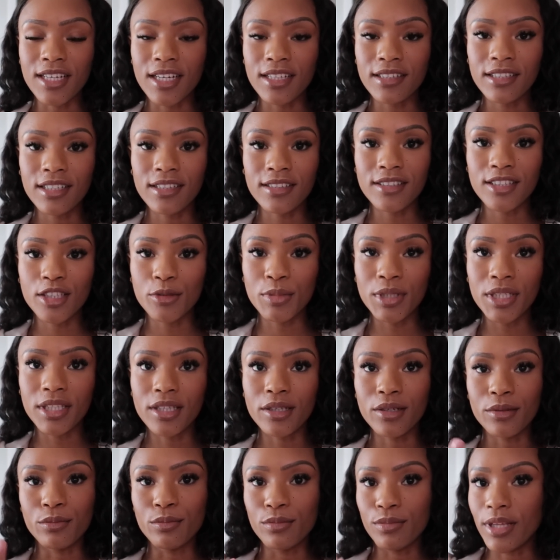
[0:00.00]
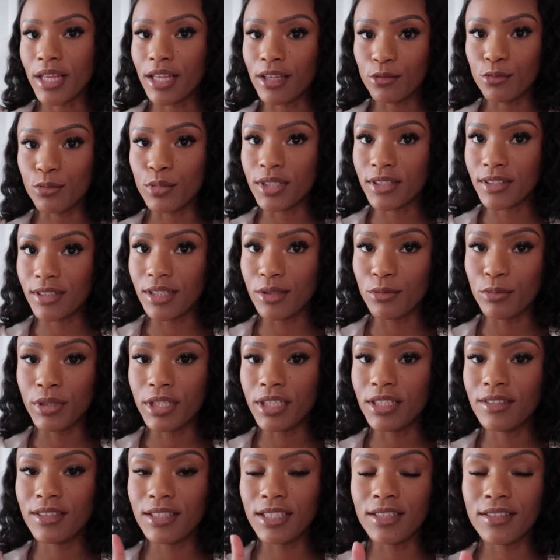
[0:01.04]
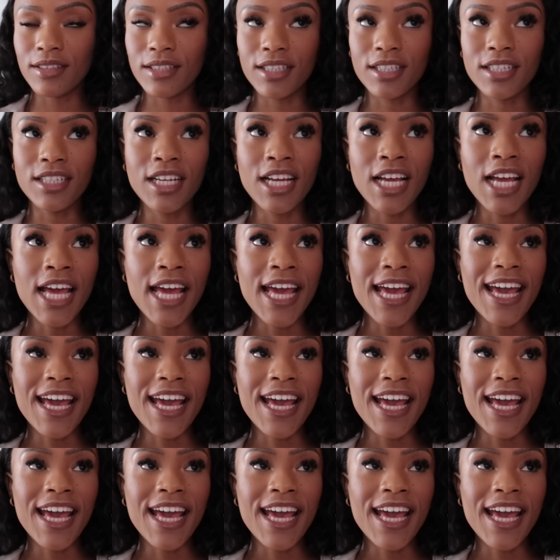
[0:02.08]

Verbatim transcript: That tends to be the like busy peak season.